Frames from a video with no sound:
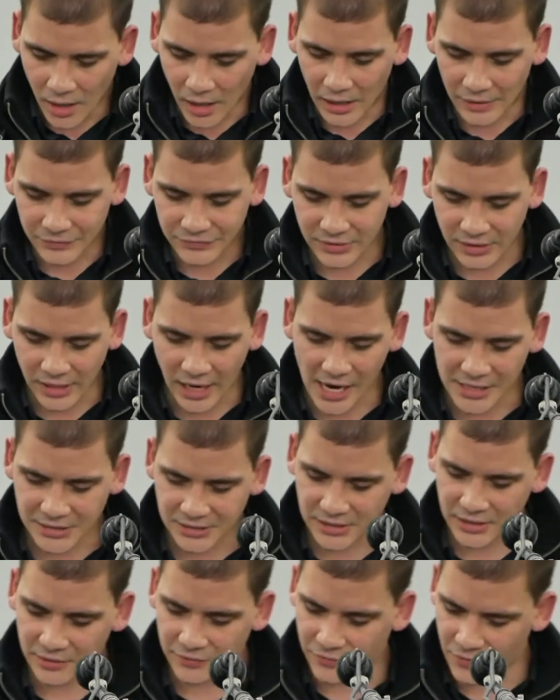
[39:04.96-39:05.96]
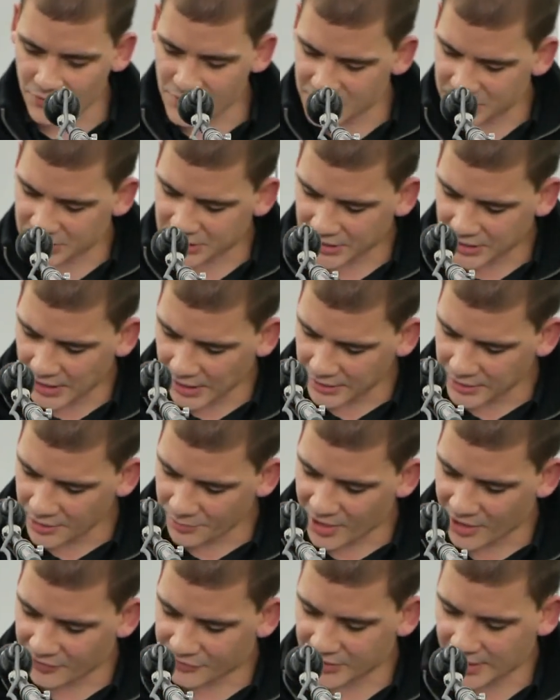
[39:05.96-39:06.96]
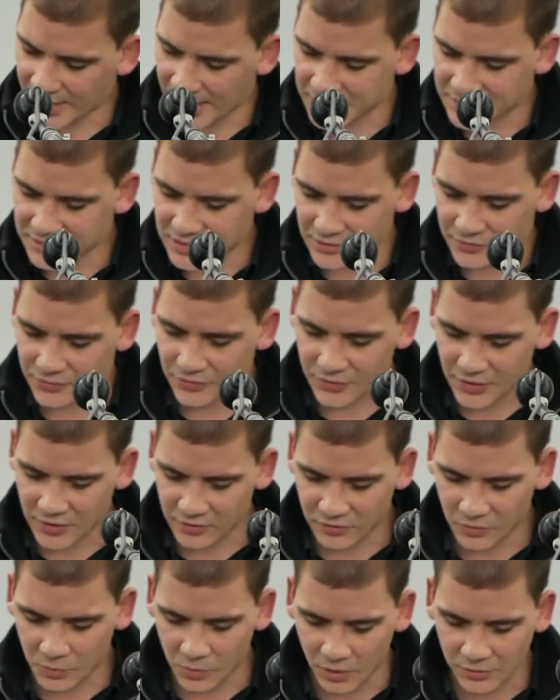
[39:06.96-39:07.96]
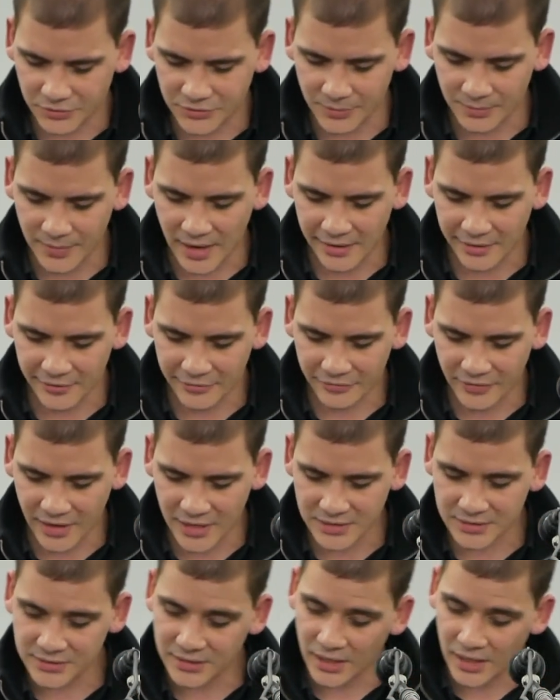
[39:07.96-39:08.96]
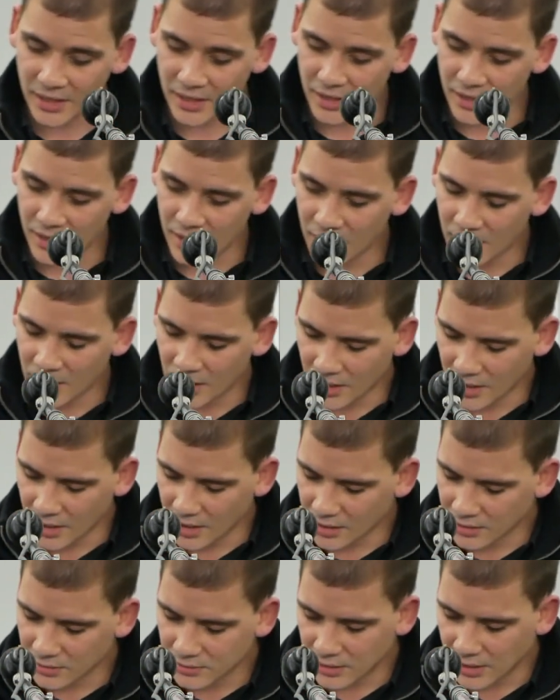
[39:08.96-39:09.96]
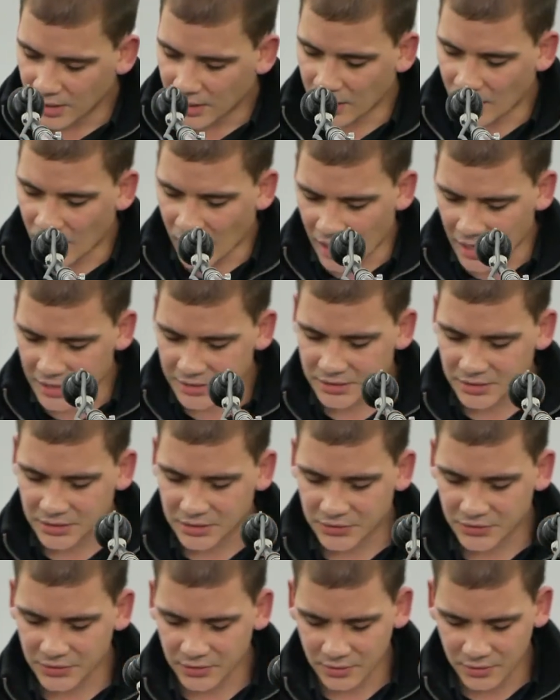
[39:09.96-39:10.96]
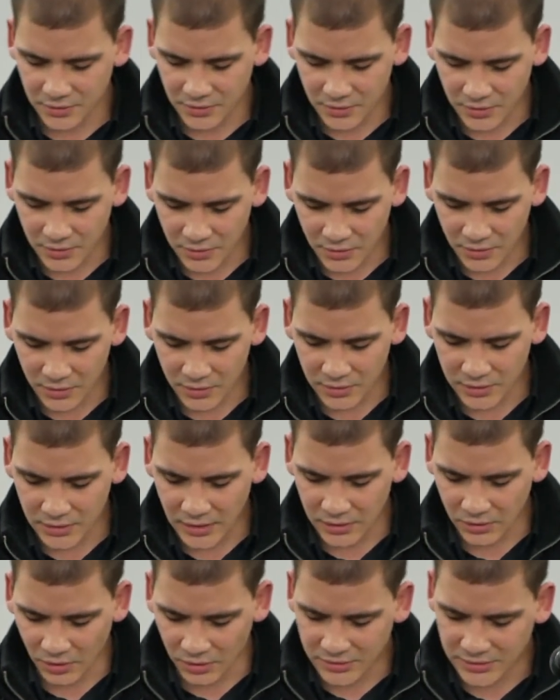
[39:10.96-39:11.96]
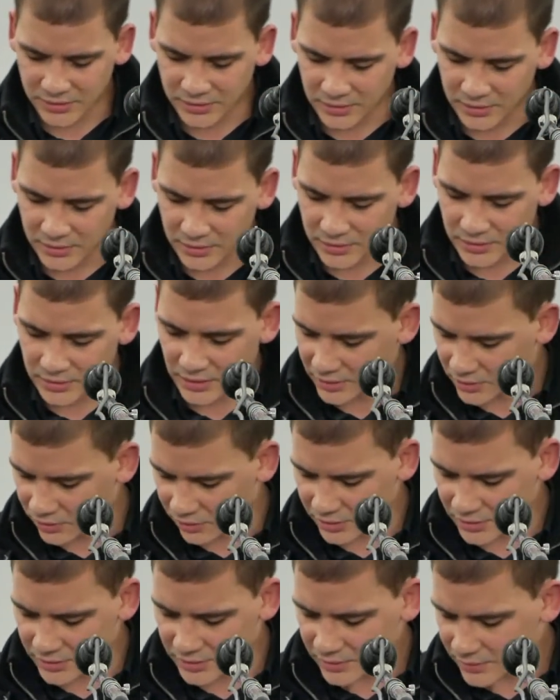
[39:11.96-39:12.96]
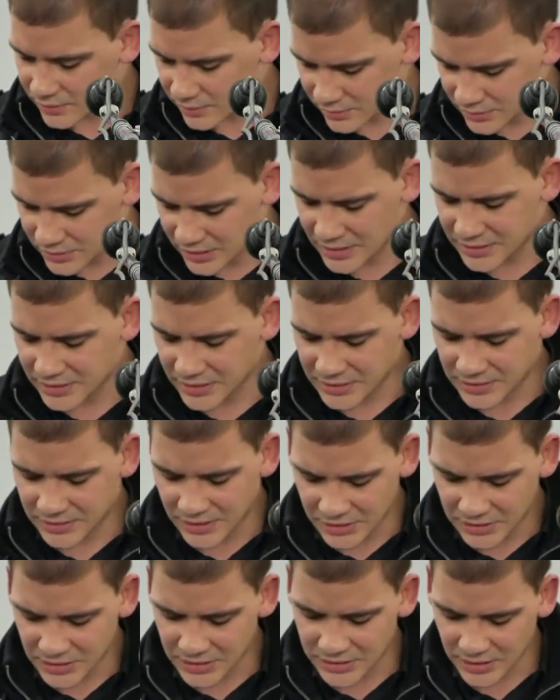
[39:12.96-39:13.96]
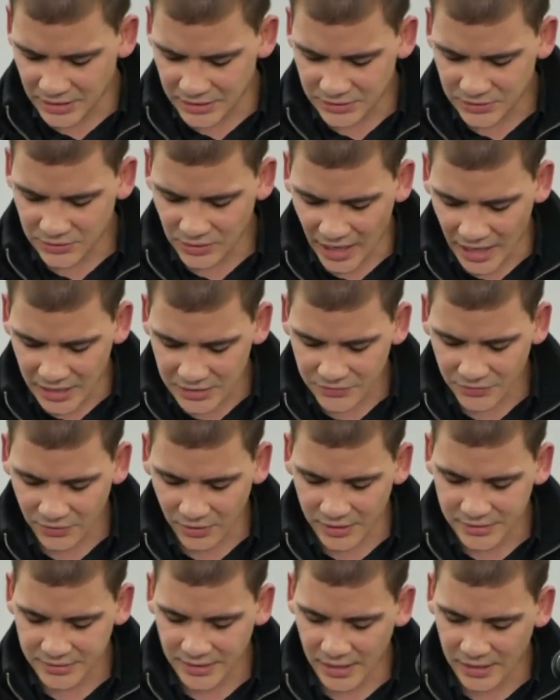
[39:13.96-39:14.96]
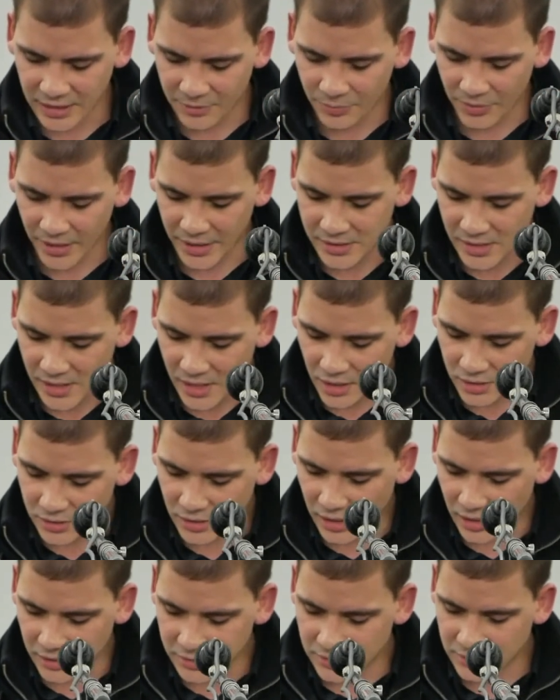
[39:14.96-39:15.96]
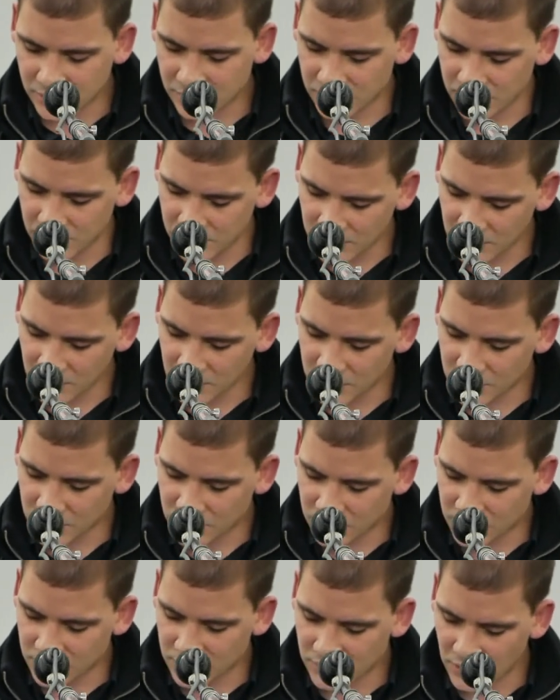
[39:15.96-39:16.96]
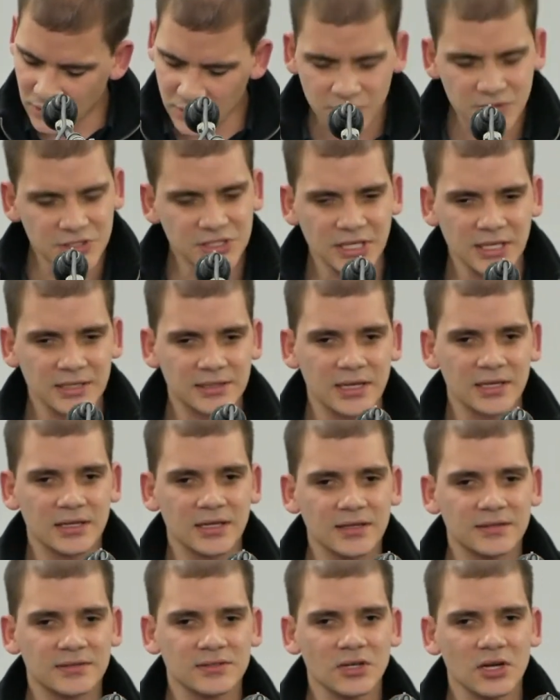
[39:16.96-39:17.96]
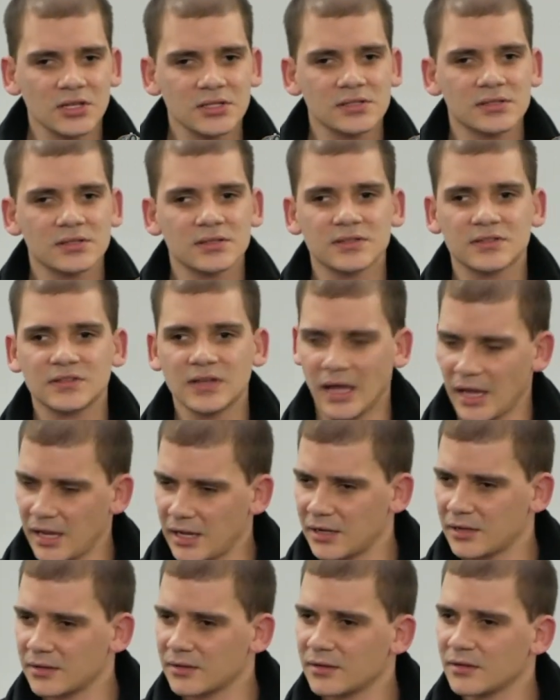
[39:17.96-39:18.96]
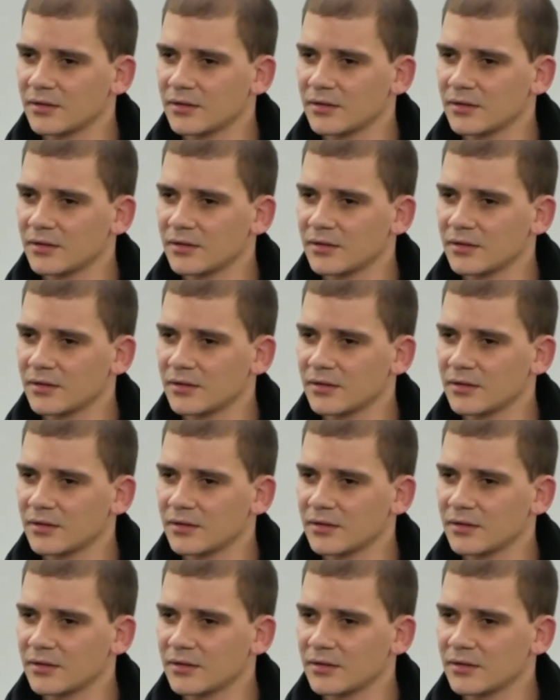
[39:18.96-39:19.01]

After asking for this kingdom, after asking for this will to manifest, he asks, Lord, the Lord Jesus teaches us to ask for our daily bread. Uh, do you see that he's not saying